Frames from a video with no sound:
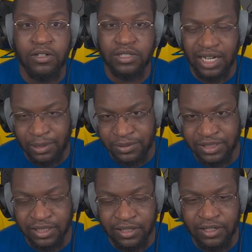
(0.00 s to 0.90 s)
all copies
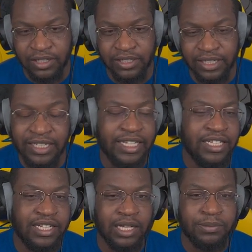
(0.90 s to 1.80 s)
of the card. And
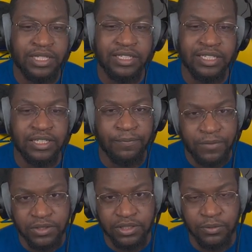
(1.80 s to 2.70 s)
any copy that you get in the
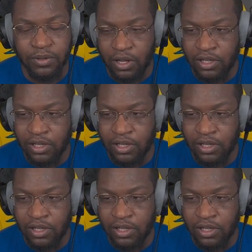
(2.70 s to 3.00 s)
future will